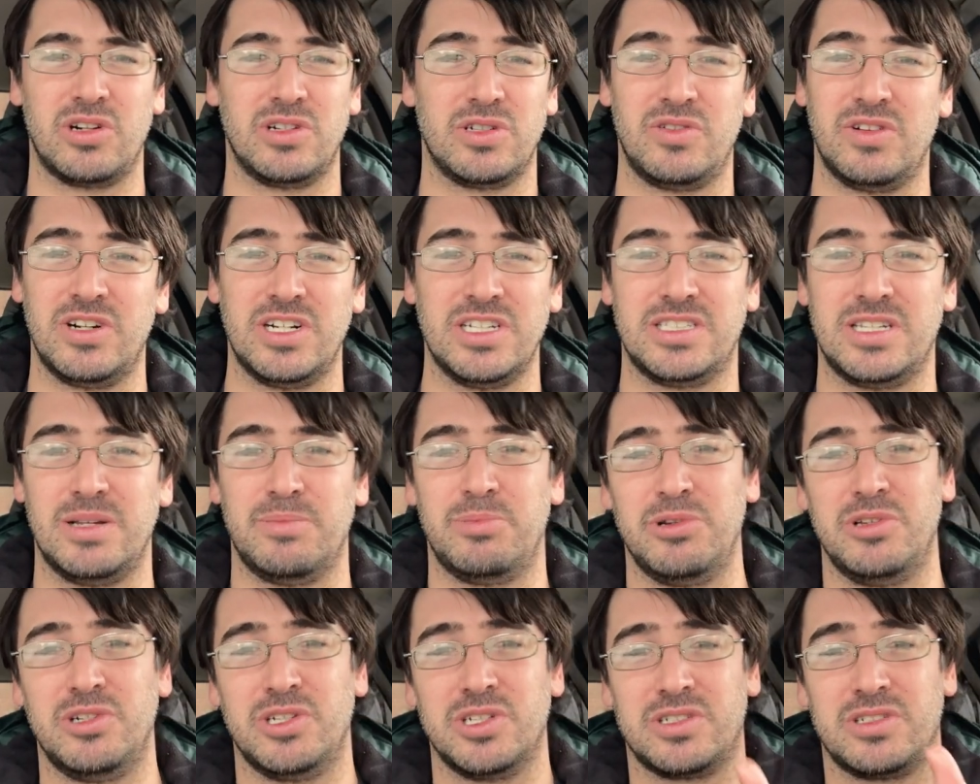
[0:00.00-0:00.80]
It's very
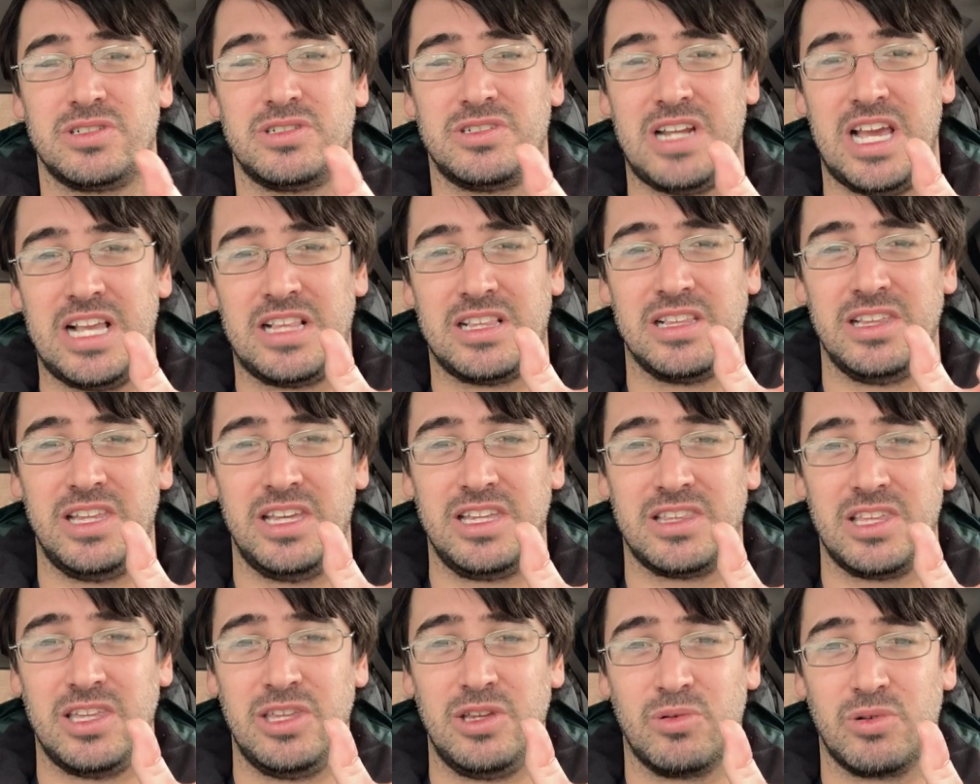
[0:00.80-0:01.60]
simple. You just take the
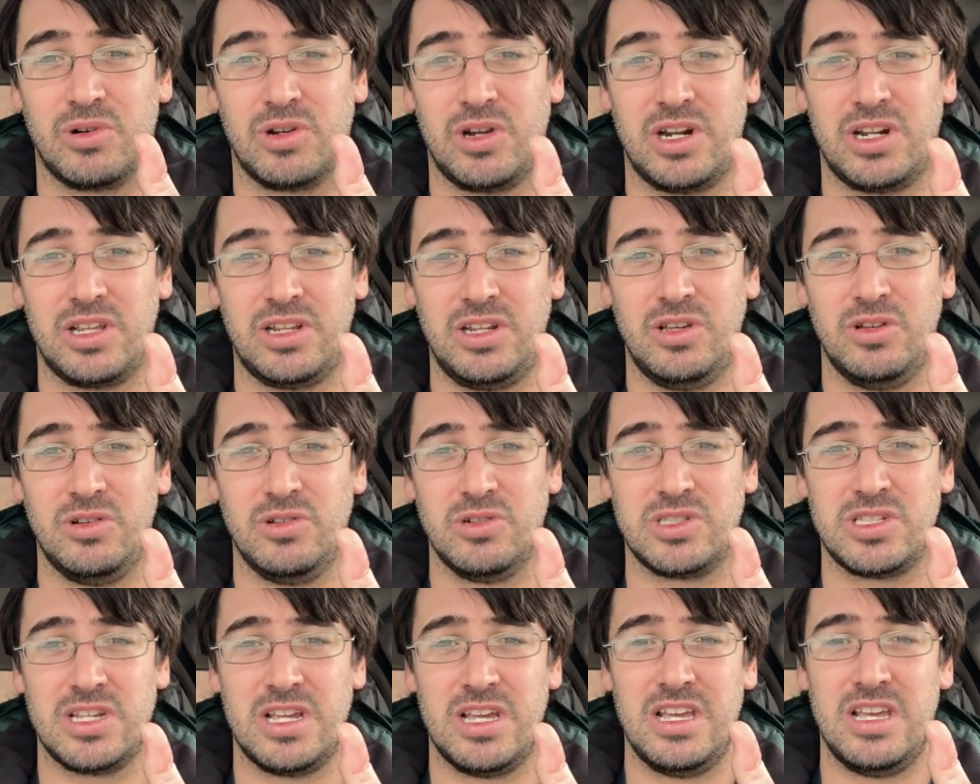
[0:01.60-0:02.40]
link that you were going to
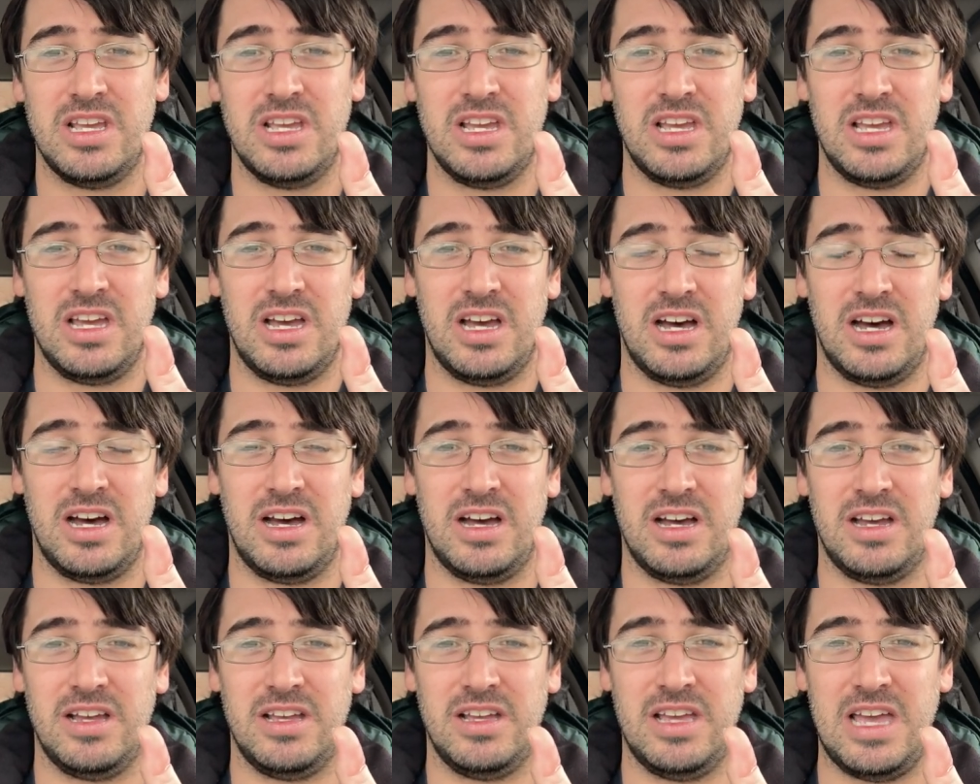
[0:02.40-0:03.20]
use
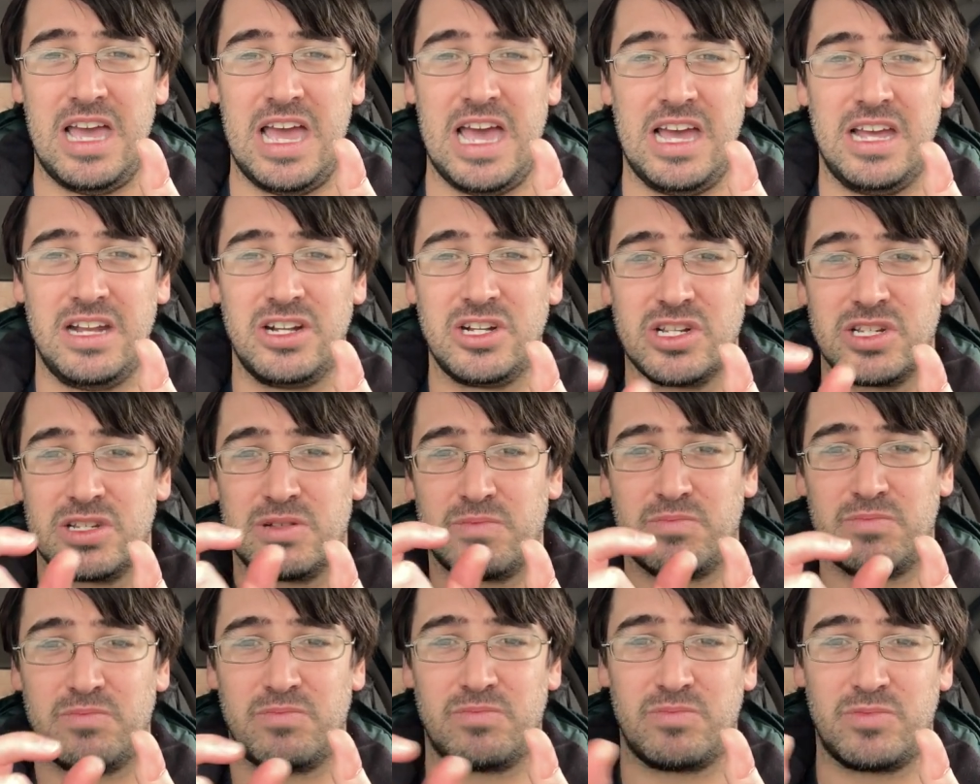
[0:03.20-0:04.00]
and just
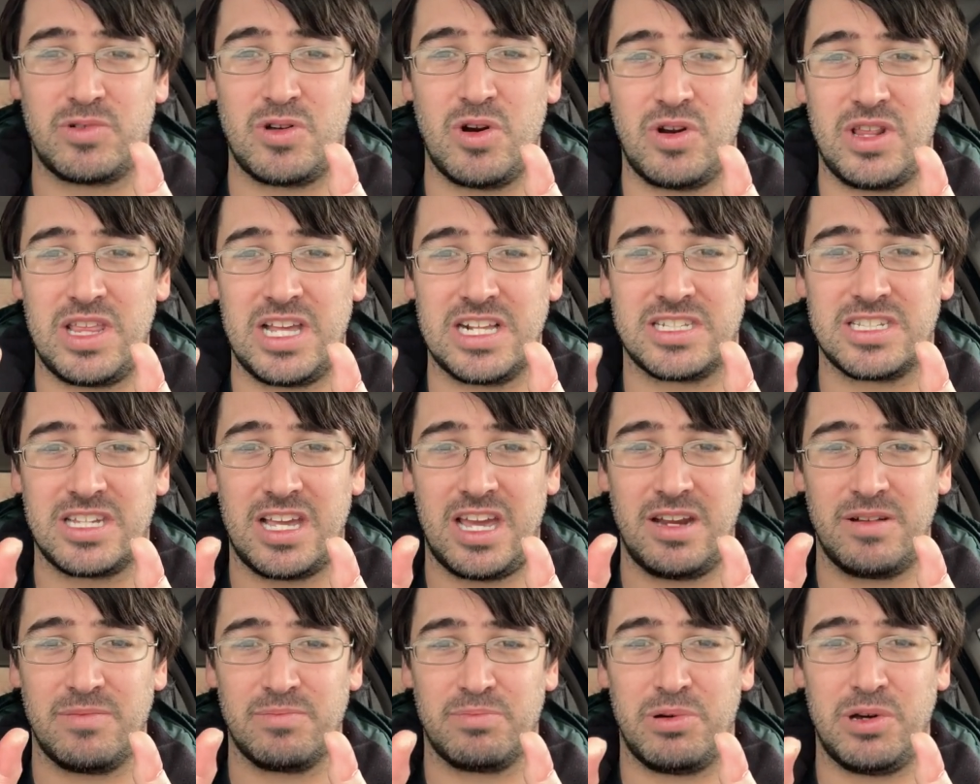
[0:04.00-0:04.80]
go to that
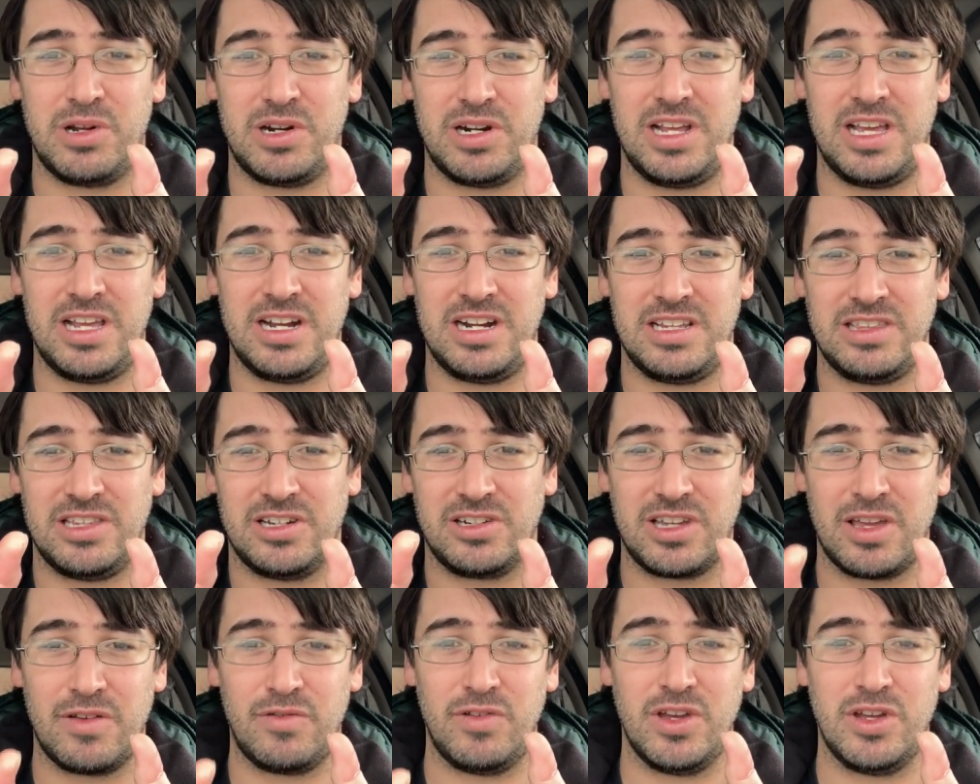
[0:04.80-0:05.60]
site and put it in, and they'll
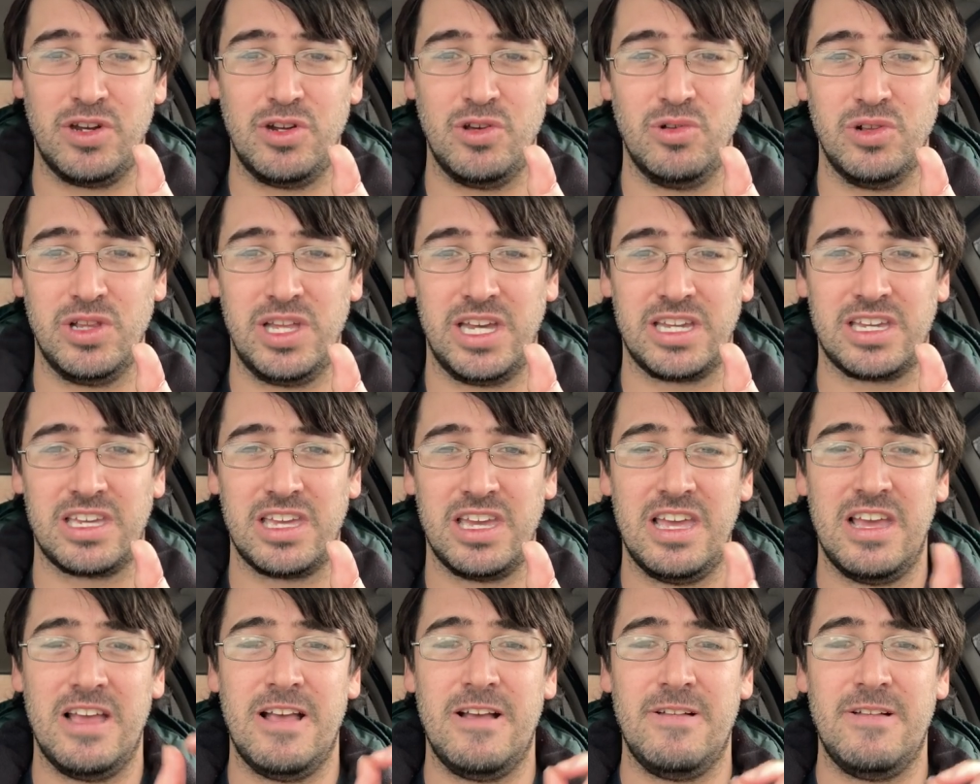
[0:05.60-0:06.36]
give you a new link.